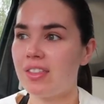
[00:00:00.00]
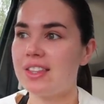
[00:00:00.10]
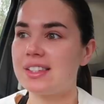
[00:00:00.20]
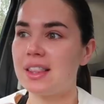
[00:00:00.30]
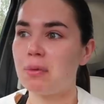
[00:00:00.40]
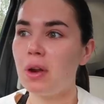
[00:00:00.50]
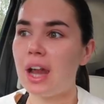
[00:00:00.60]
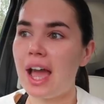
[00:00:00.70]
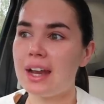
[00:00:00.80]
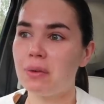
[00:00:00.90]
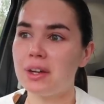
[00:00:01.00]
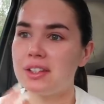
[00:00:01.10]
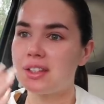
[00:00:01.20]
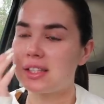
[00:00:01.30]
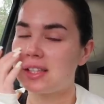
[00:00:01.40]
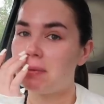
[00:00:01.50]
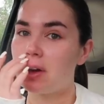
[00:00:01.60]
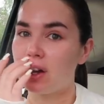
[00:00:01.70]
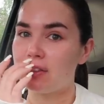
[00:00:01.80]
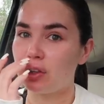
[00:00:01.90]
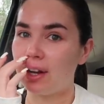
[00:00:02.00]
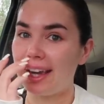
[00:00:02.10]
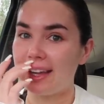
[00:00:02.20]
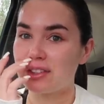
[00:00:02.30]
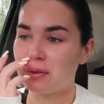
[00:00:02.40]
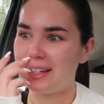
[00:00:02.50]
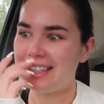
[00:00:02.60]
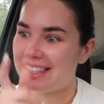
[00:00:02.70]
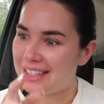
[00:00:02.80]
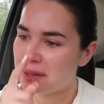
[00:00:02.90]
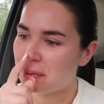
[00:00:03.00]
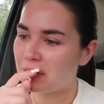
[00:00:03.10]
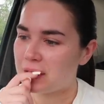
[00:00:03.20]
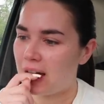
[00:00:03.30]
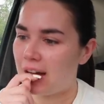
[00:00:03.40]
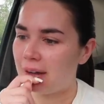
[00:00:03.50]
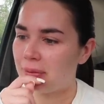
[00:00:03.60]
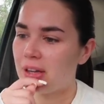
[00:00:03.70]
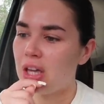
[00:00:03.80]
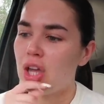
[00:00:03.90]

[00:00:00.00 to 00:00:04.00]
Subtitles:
And they said they won't let anyone into the seminar if you're late. So I need to be on time.